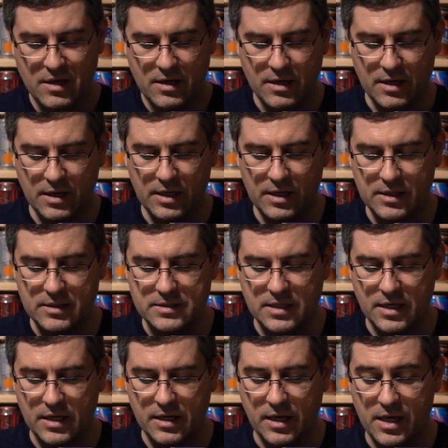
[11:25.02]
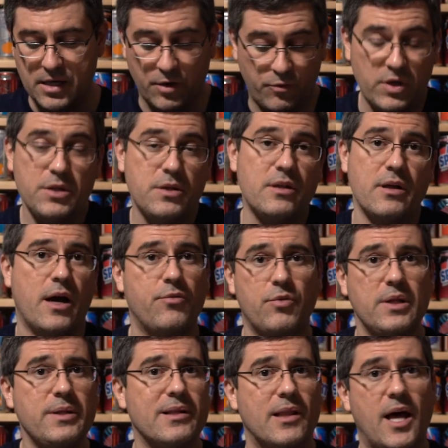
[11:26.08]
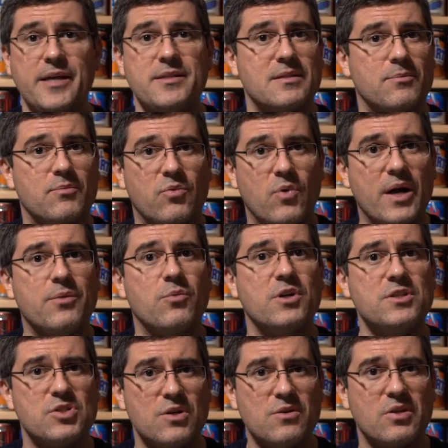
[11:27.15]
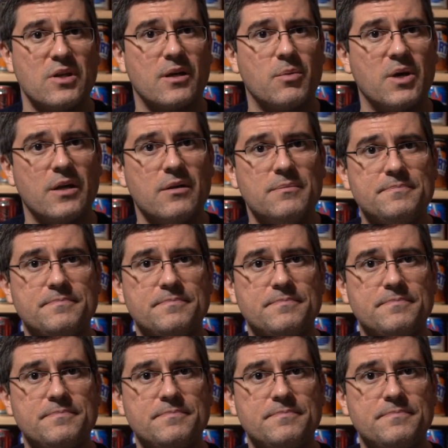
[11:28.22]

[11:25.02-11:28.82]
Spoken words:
And I really liked them. Brian, what did you think, man?